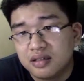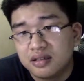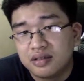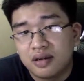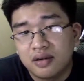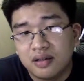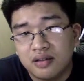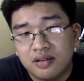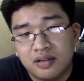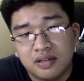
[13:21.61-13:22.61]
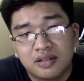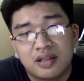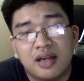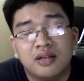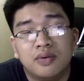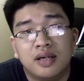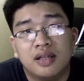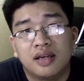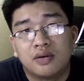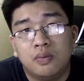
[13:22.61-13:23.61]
started to slide away like